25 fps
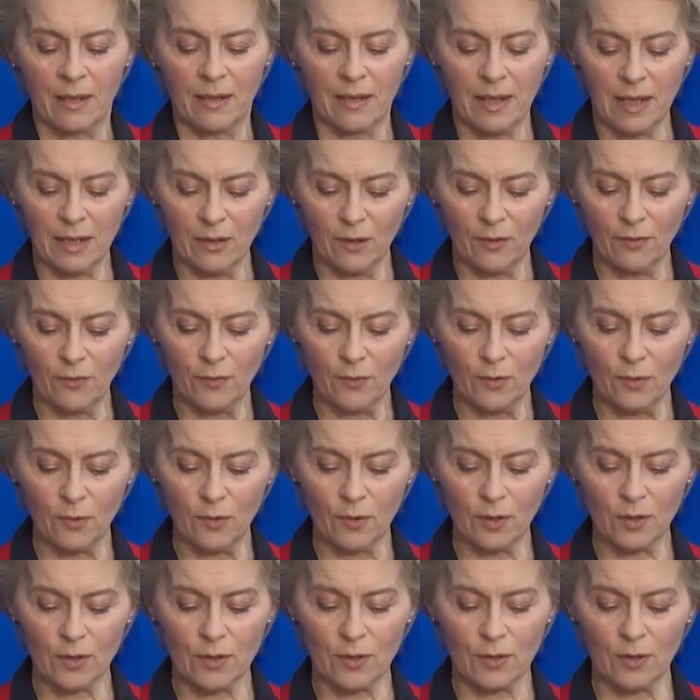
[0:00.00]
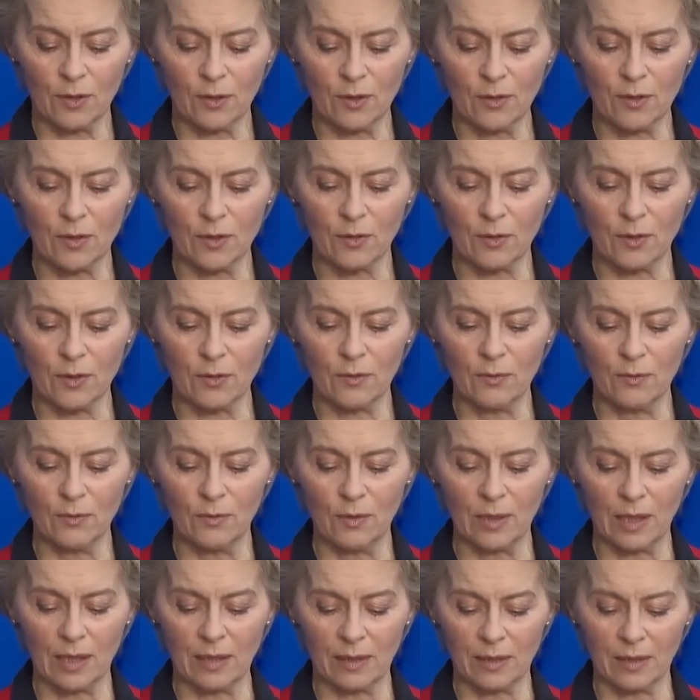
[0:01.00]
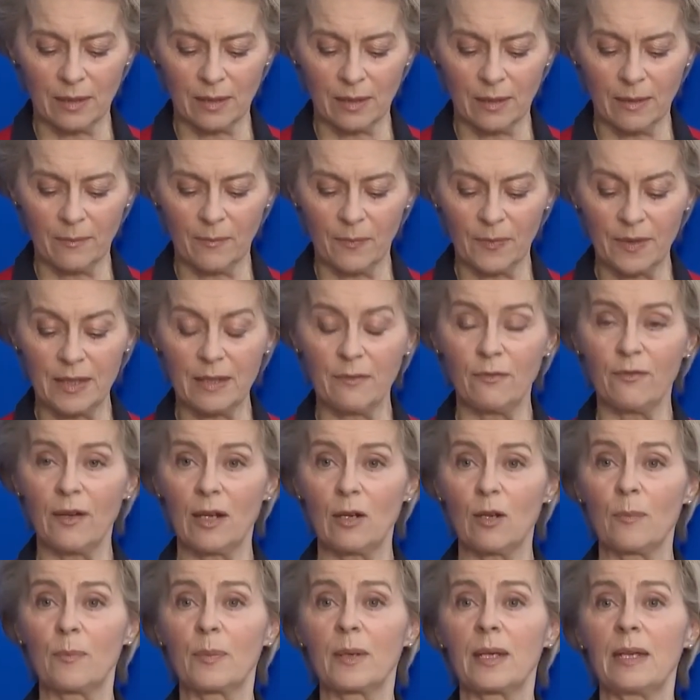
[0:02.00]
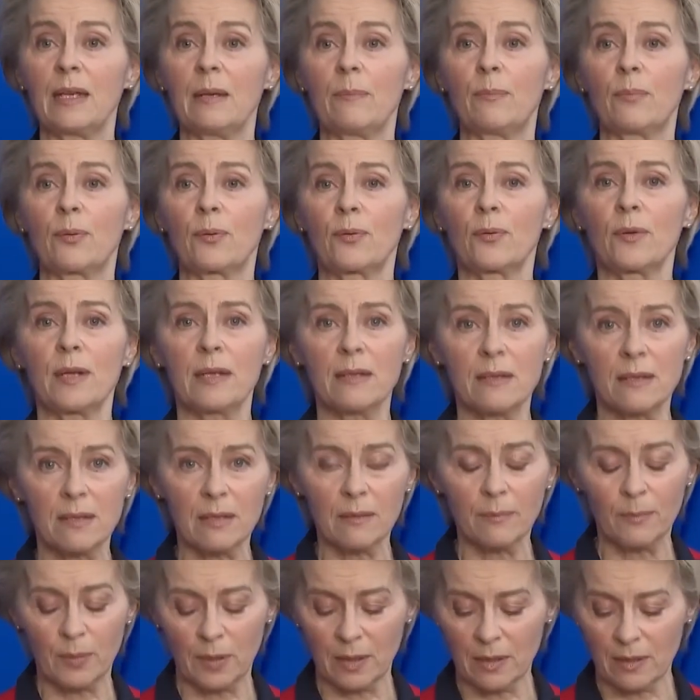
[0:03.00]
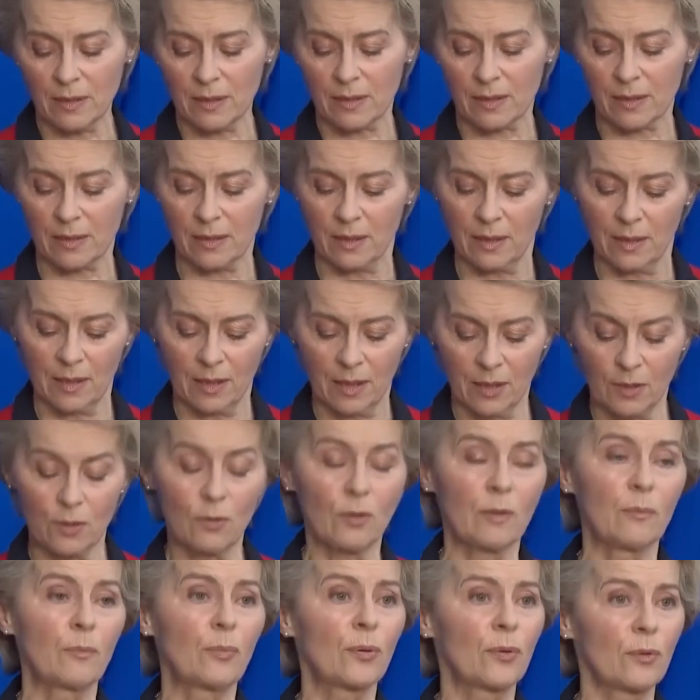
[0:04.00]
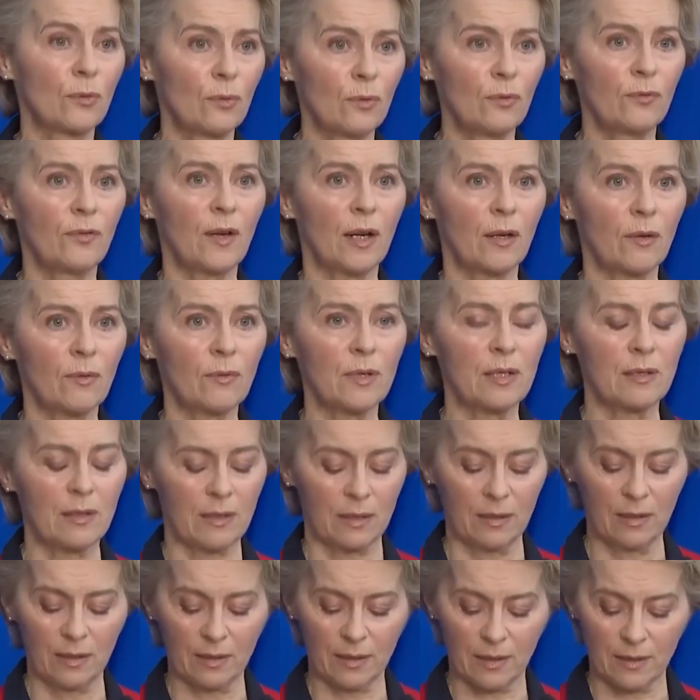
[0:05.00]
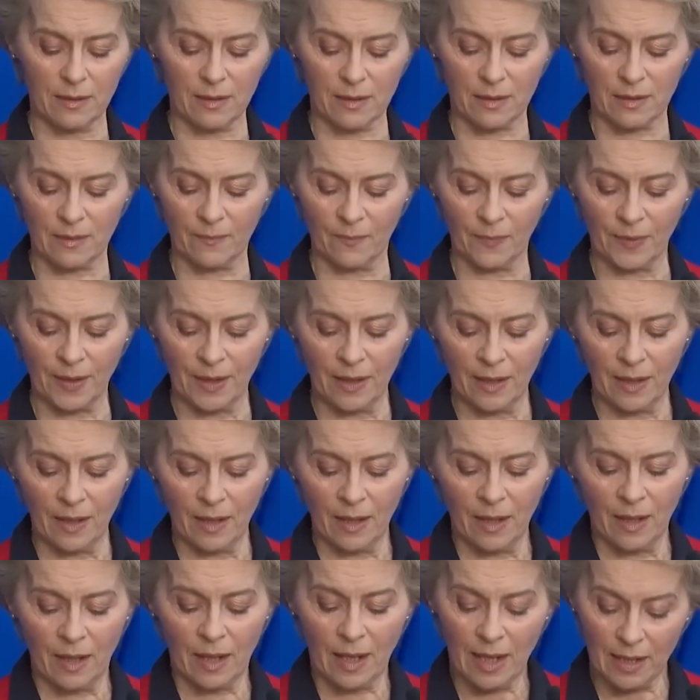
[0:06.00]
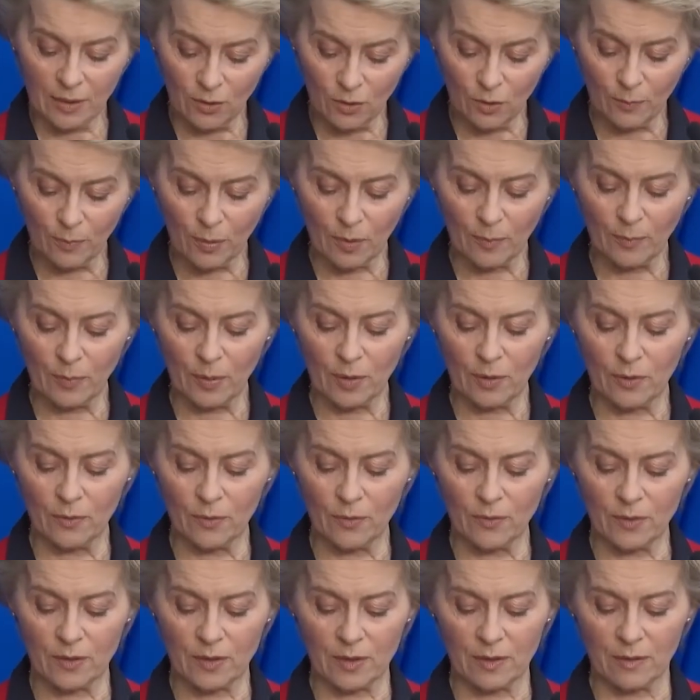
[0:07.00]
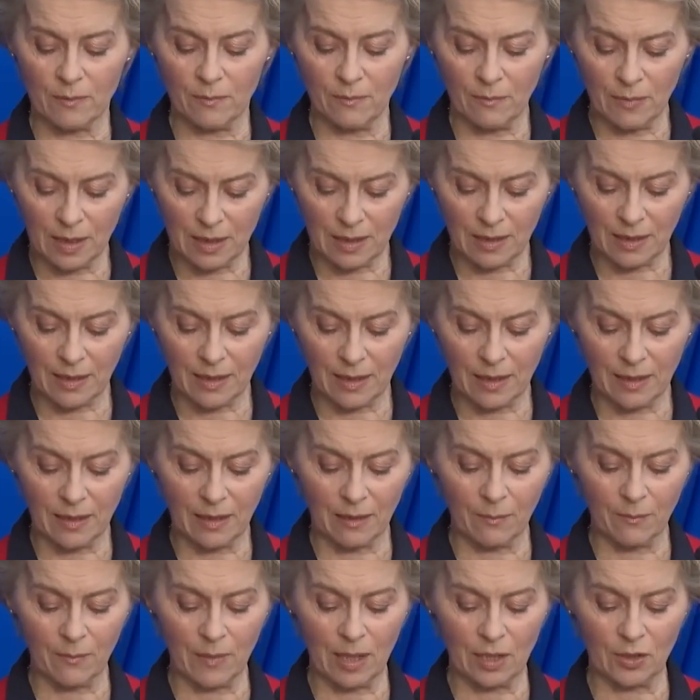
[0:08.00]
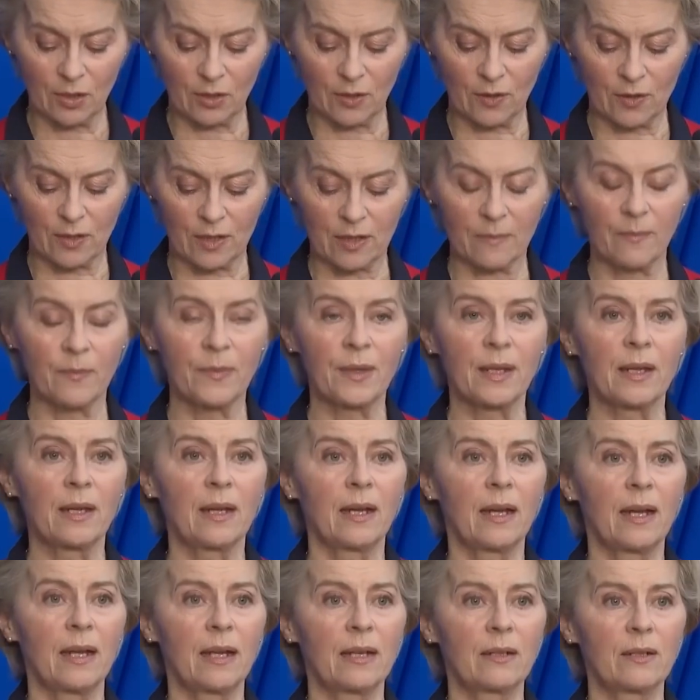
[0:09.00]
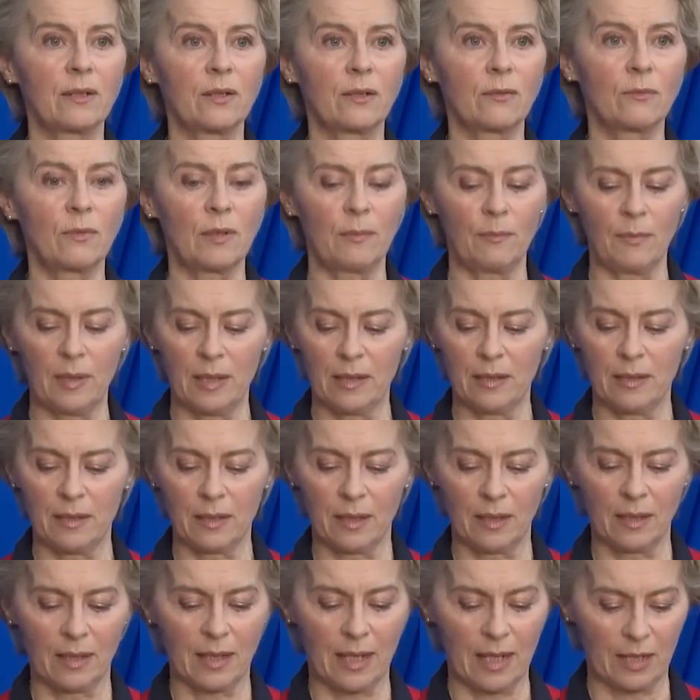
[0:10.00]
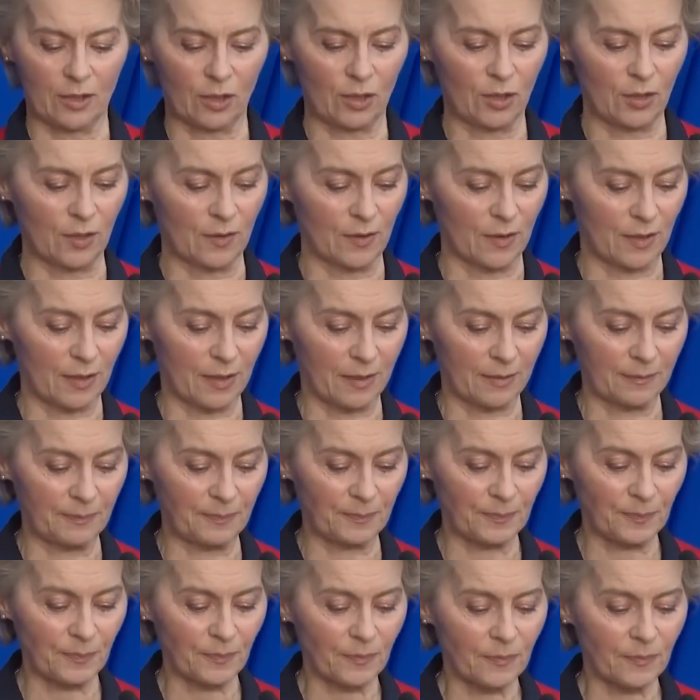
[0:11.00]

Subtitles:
then of course also to develop key principles to improve our resilience and to propose mitigating measures and remedial actions.